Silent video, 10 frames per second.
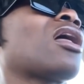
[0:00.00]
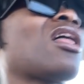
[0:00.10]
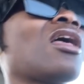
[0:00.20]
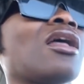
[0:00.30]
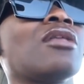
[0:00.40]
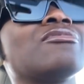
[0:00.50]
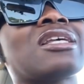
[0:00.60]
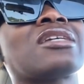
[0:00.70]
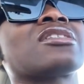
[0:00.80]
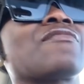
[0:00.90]
Uh, it was
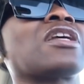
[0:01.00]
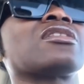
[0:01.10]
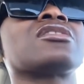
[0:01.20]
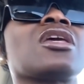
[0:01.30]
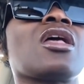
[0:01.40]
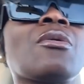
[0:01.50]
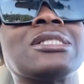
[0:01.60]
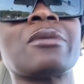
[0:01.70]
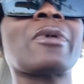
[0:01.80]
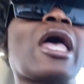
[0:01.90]
like a seven out of ten. It
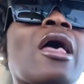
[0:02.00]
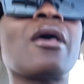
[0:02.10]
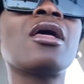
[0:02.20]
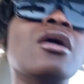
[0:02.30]
wasn't bad.